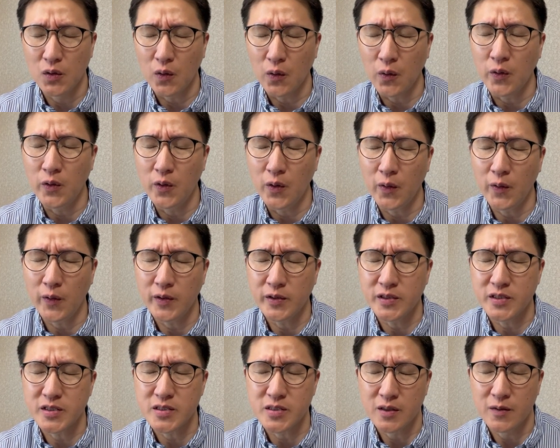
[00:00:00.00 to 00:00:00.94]
O
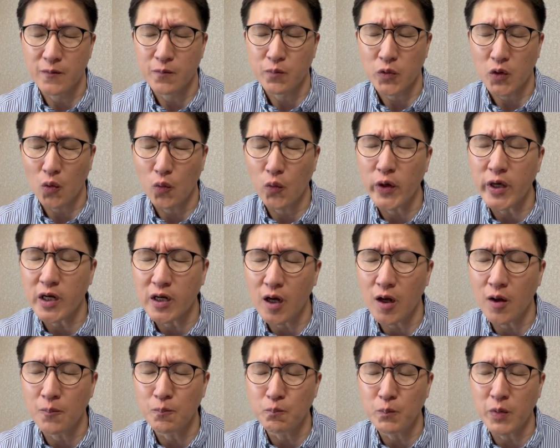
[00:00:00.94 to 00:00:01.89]
Lord, we
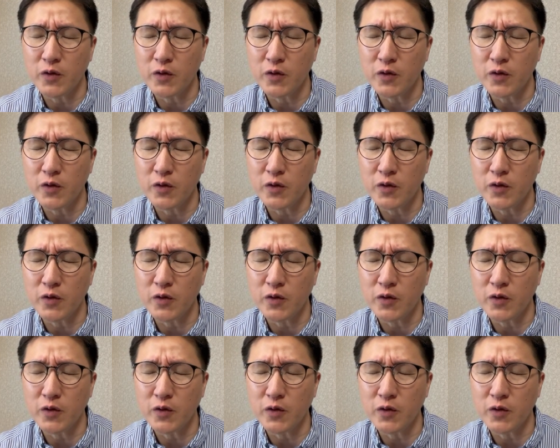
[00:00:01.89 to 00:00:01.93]
come